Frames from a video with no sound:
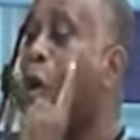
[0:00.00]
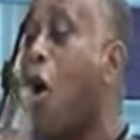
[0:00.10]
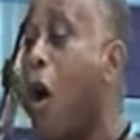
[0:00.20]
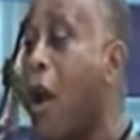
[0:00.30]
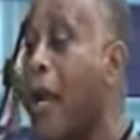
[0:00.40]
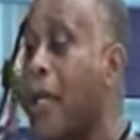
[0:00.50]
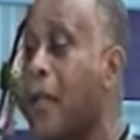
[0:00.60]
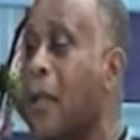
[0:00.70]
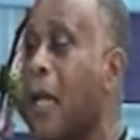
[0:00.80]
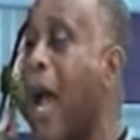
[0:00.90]

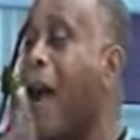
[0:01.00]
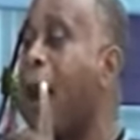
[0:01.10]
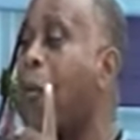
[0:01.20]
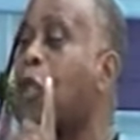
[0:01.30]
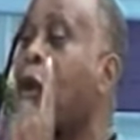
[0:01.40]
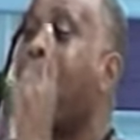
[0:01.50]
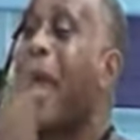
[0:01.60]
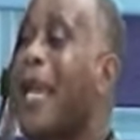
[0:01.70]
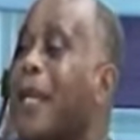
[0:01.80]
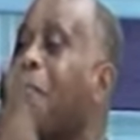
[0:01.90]
calling, I, I'm also
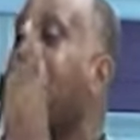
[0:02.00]
making